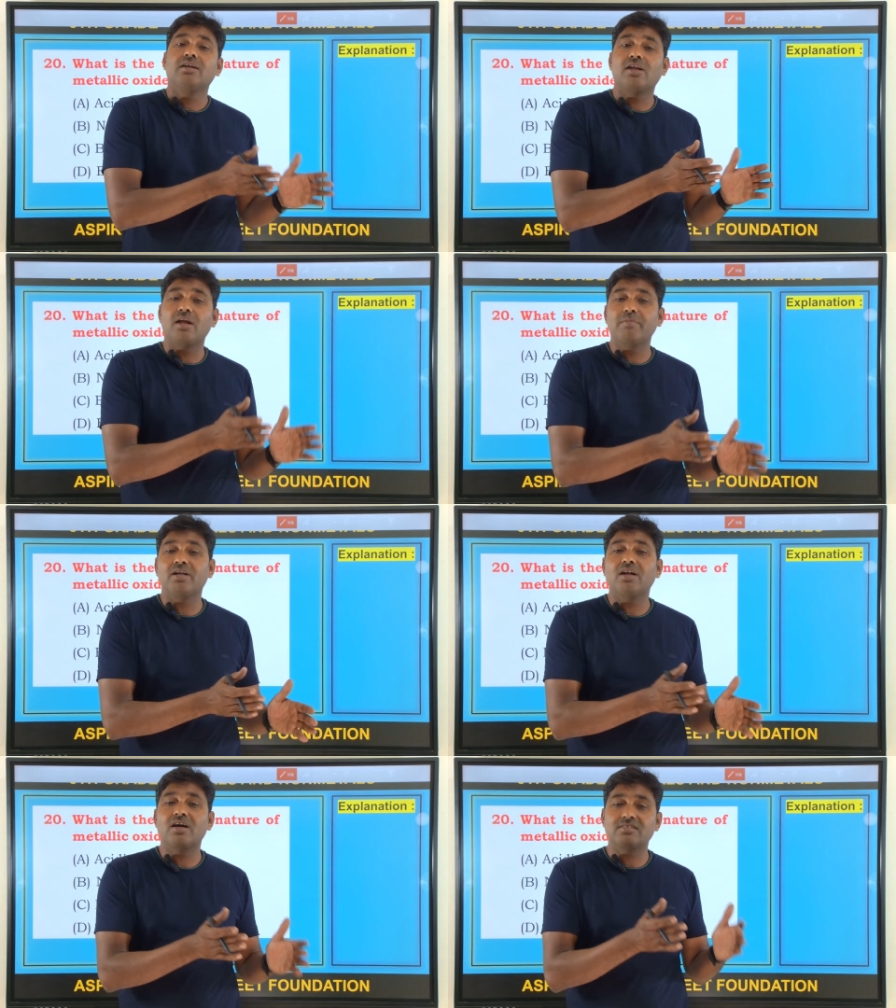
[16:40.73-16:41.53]

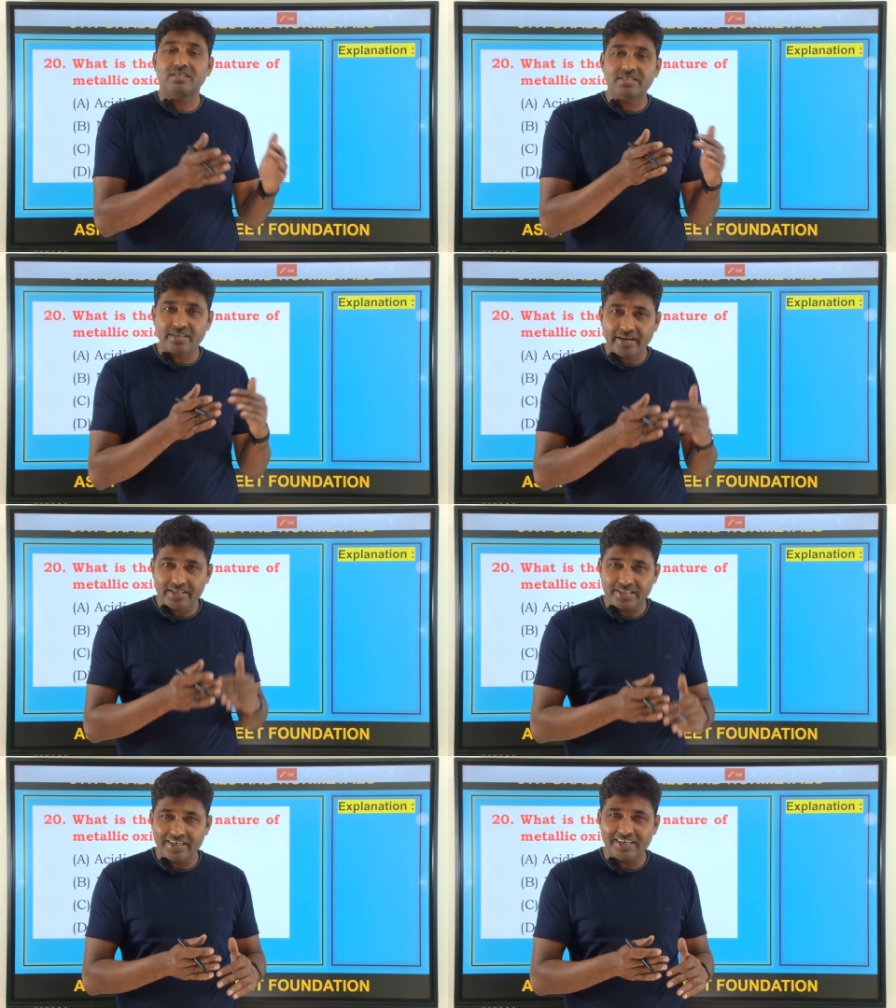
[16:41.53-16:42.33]
Non-metal oxides are
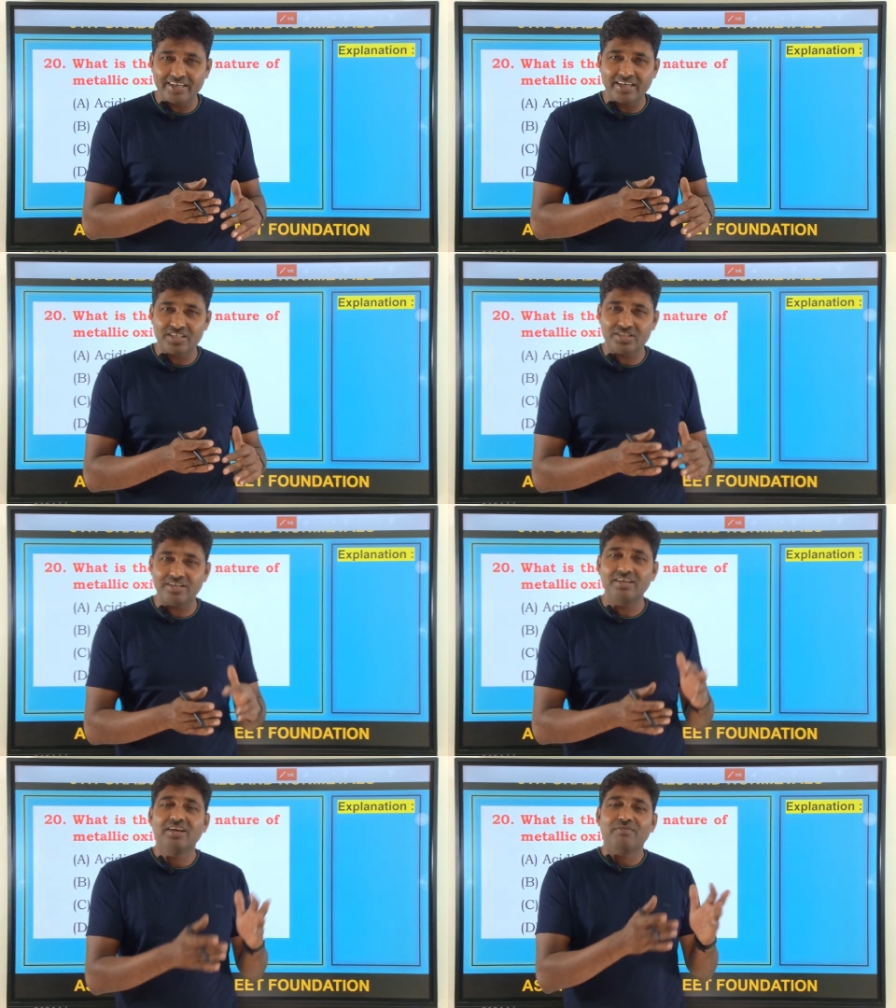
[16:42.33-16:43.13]
acidic in
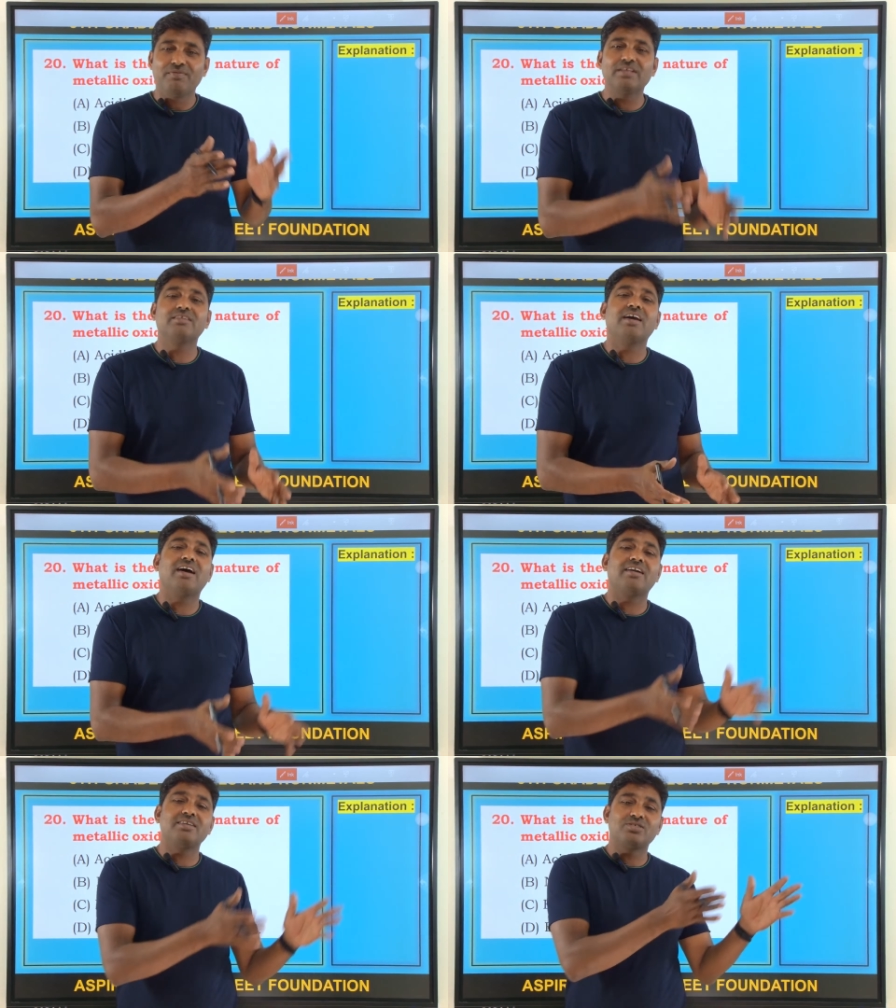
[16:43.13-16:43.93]
nature. When they
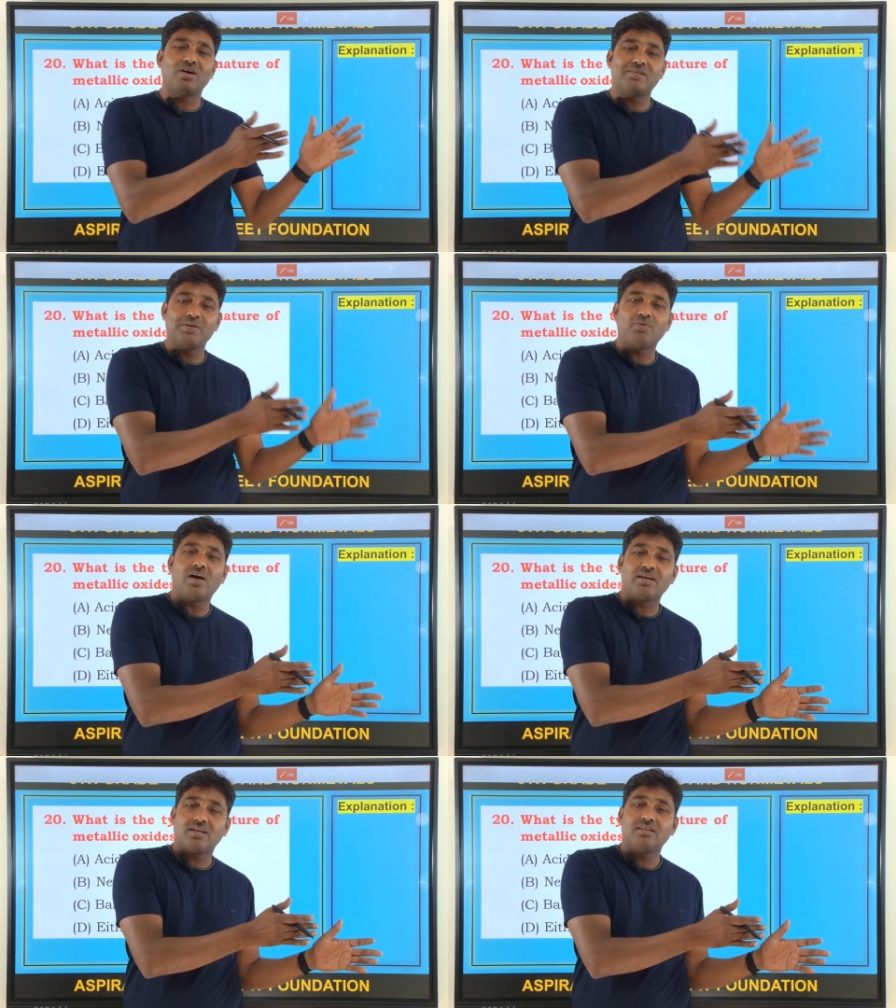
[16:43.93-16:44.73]
are dissolved in
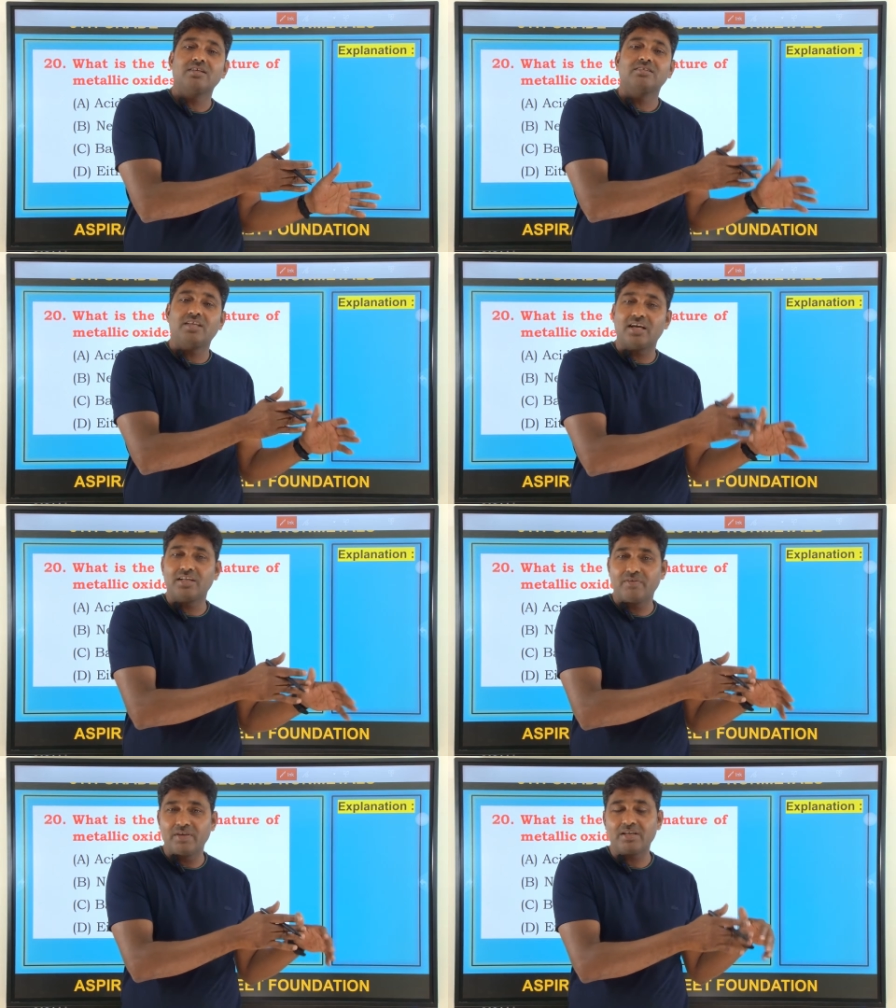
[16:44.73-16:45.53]
water, they are
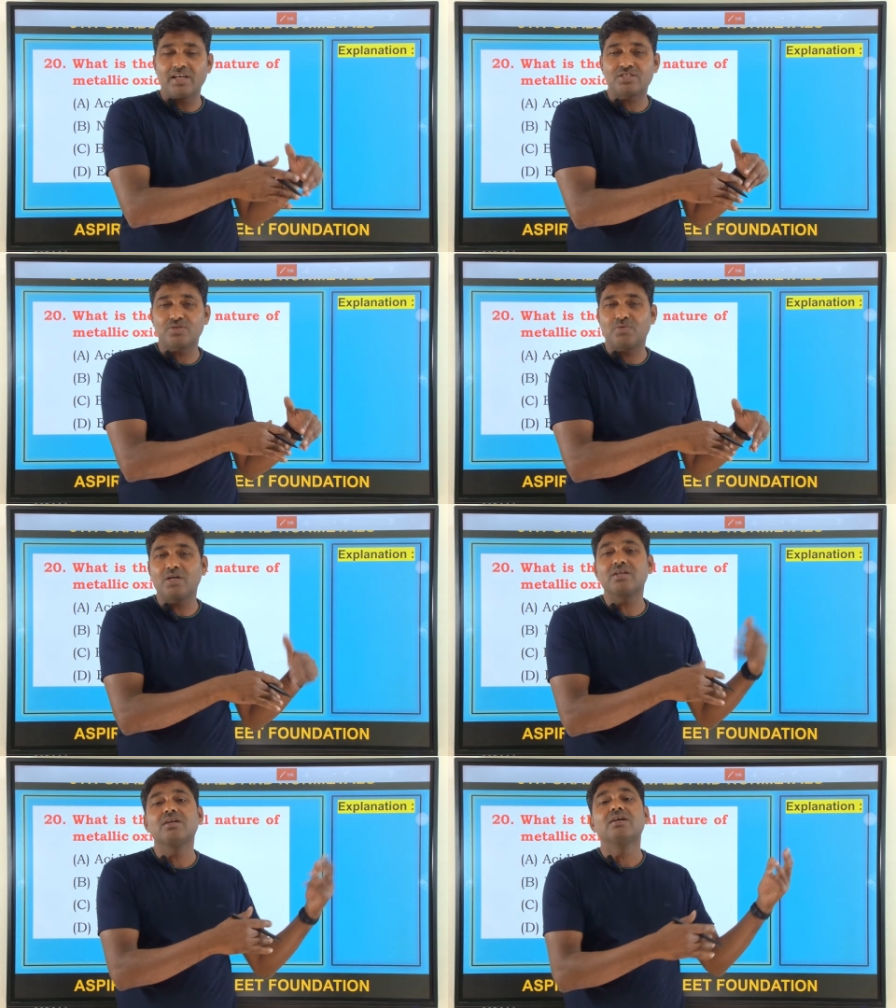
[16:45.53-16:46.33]
giving rise to
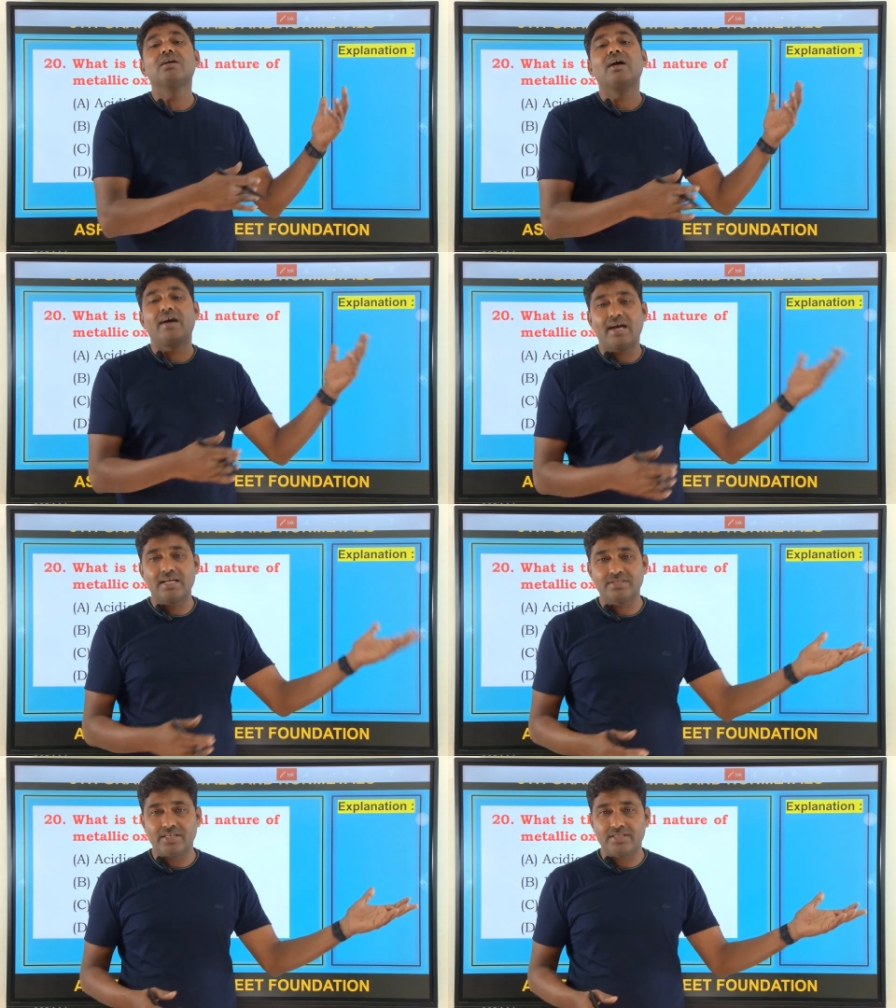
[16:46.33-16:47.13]
what?
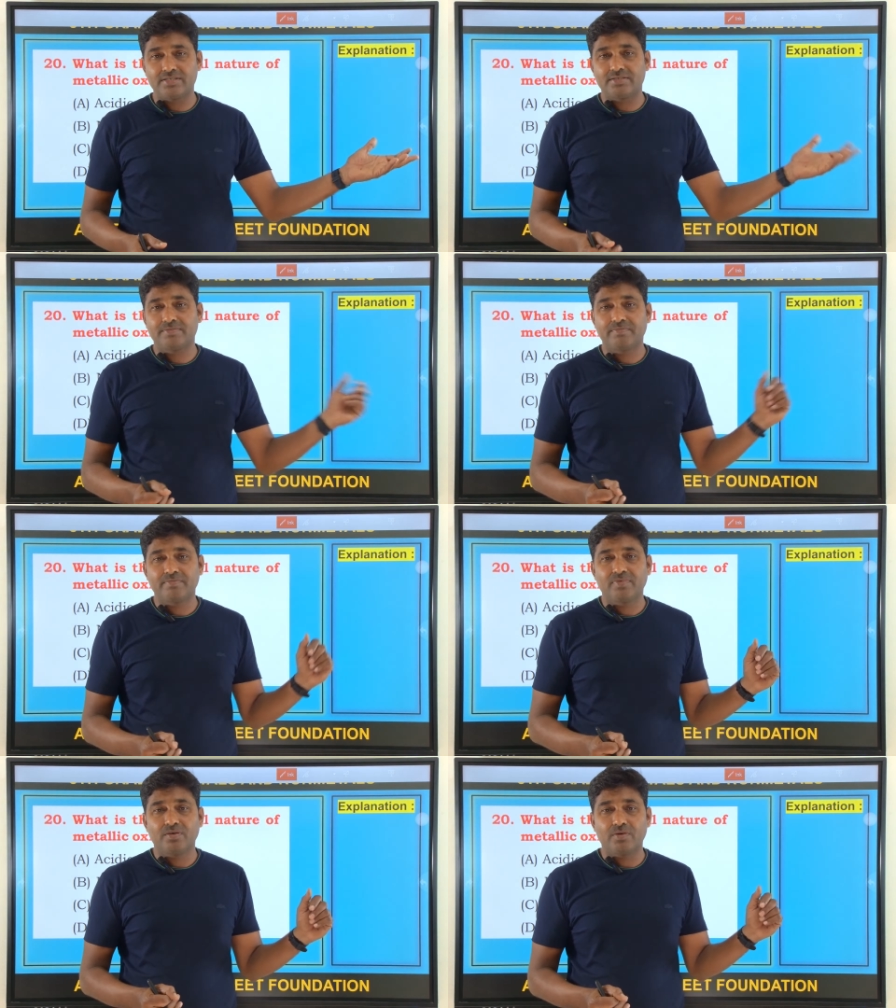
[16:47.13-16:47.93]
Acids.
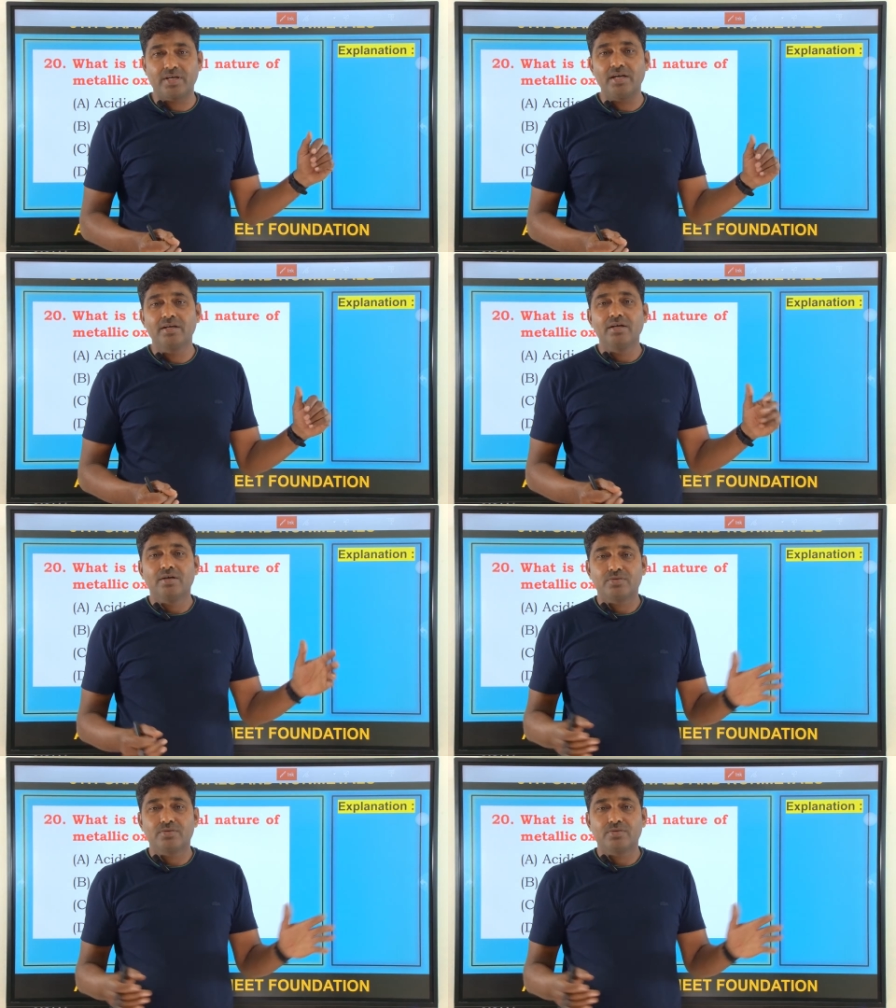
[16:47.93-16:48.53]
Okay.